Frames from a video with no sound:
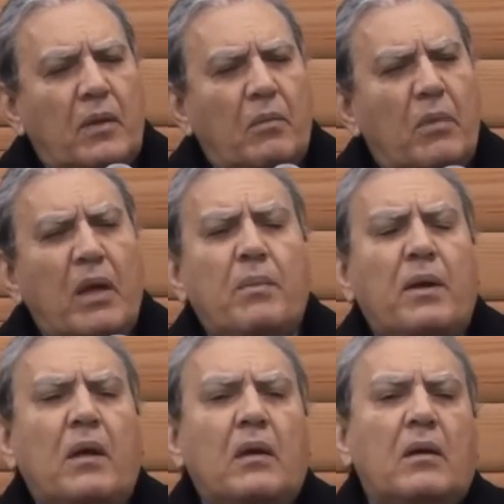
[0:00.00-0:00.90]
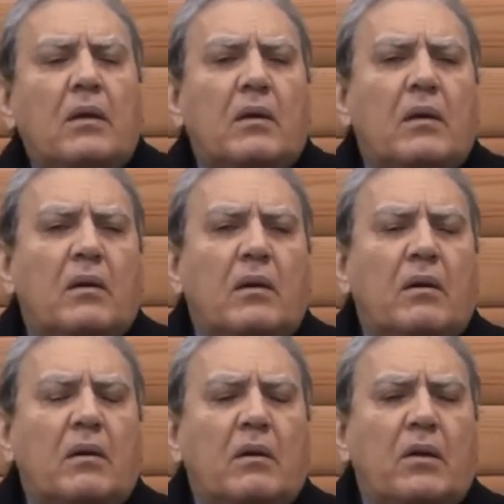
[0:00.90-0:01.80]
maybe
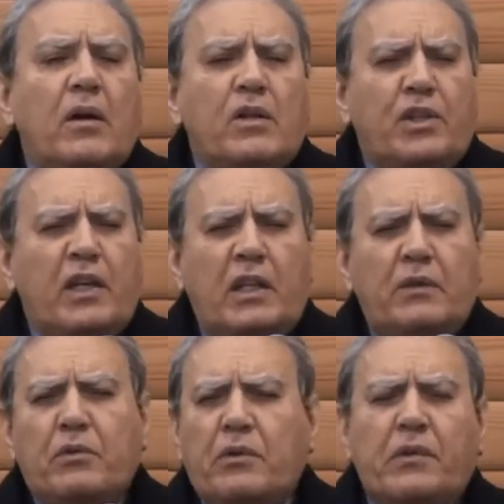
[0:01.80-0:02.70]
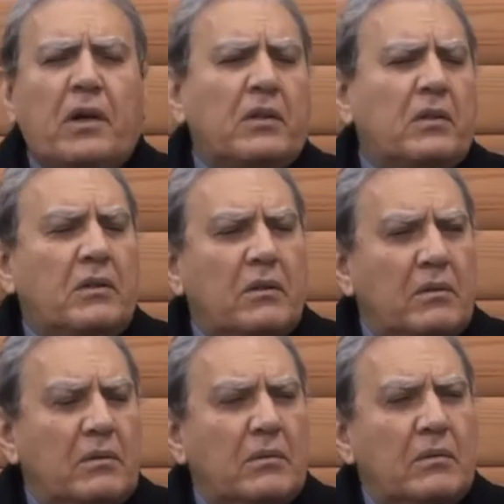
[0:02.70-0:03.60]
you are chatting for fun,
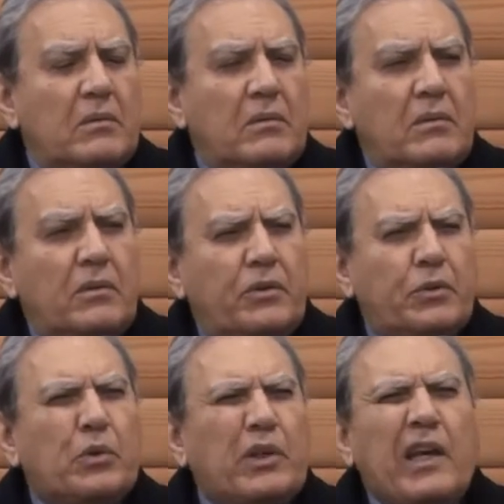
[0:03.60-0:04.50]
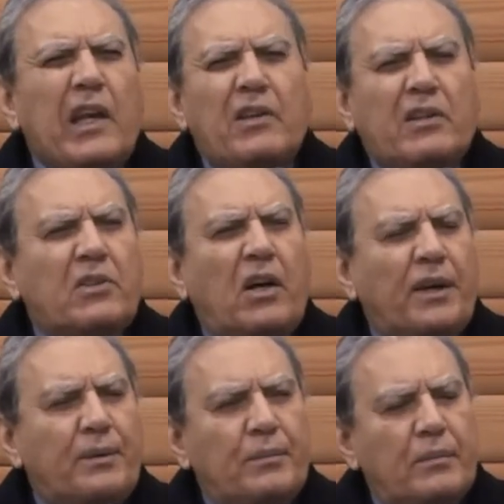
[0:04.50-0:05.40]
to kill the
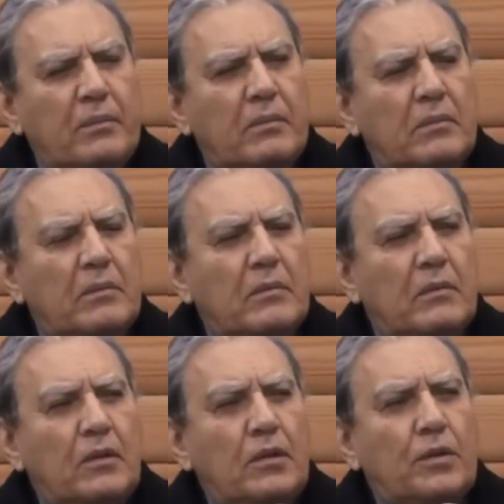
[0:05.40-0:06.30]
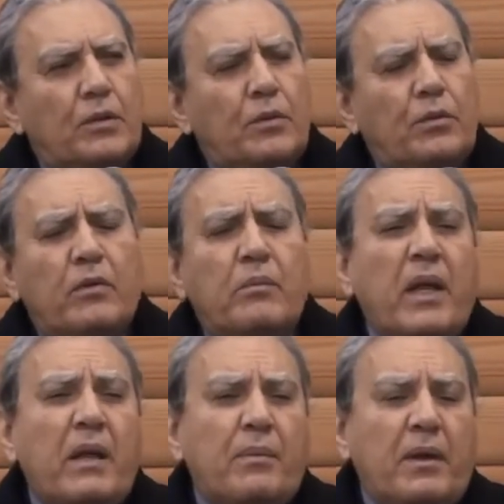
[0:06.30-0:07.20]
time, or
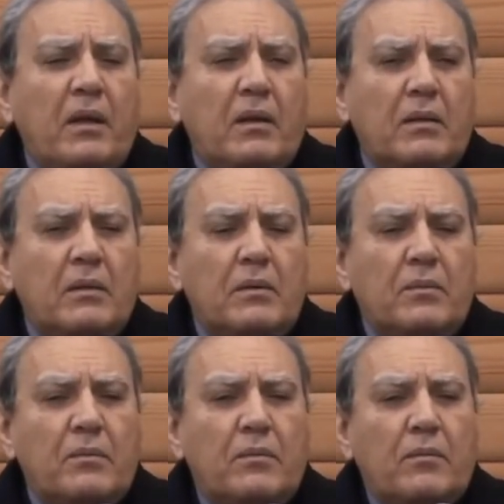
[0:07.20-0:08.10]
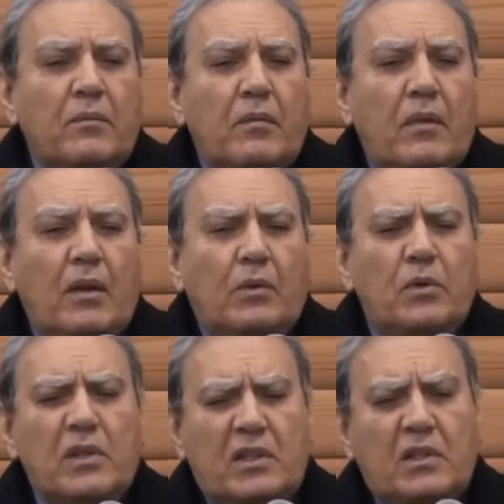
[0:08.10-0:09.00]
maybe to
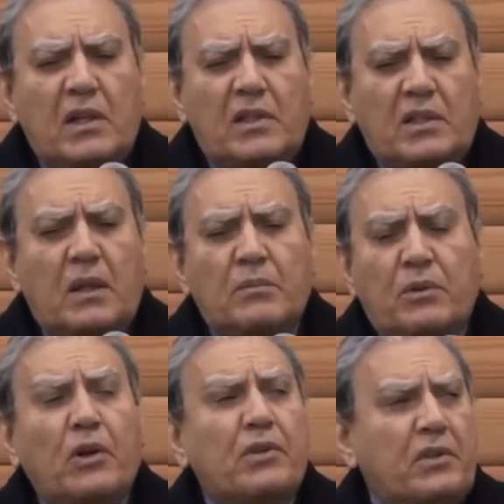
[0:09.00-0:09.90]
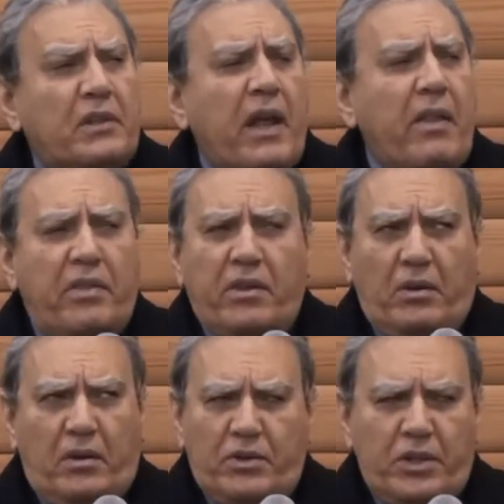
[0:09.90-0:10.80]
discuss some doctrine and
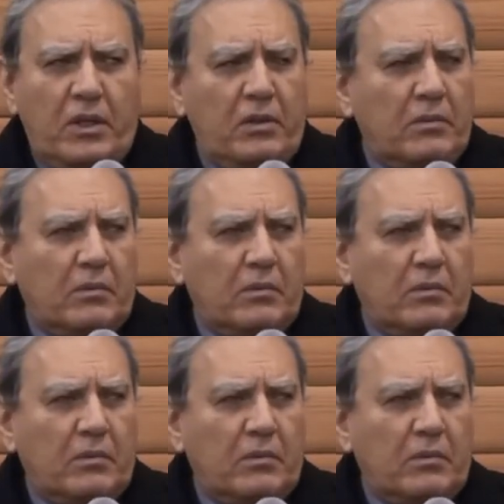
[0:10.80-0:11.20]
theology,